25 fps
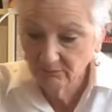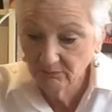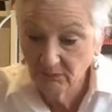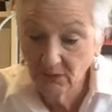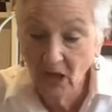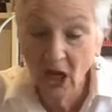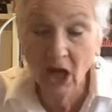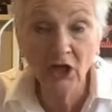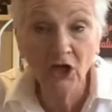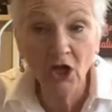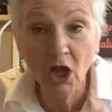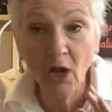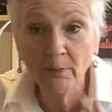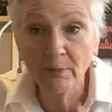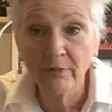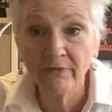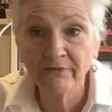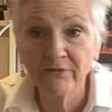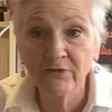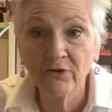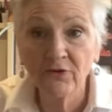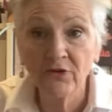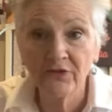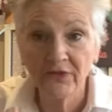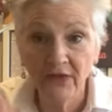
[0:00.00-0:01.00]
And I
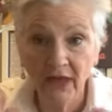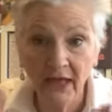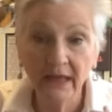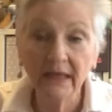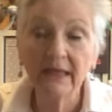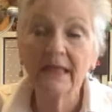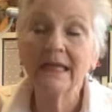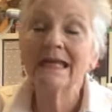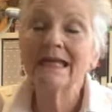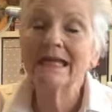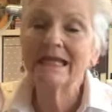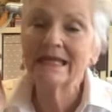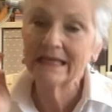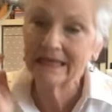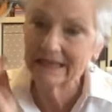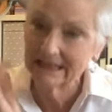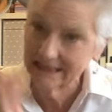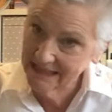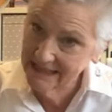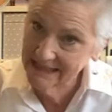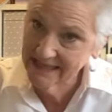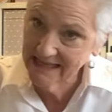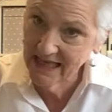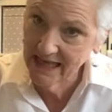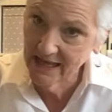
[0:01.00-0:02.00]
prefer that,
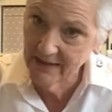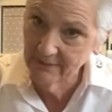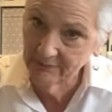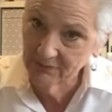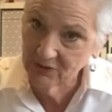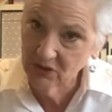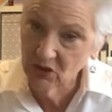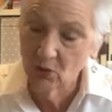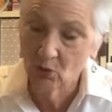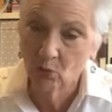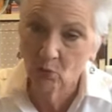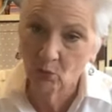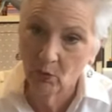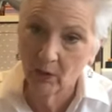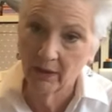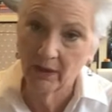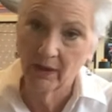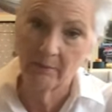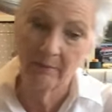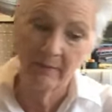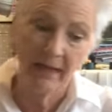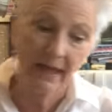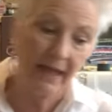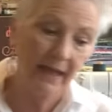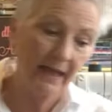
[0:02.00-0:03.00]
except when I
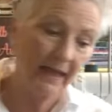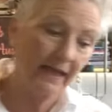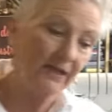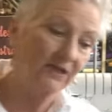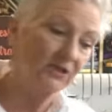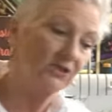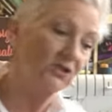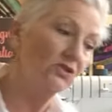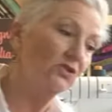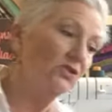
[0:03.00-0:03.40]
made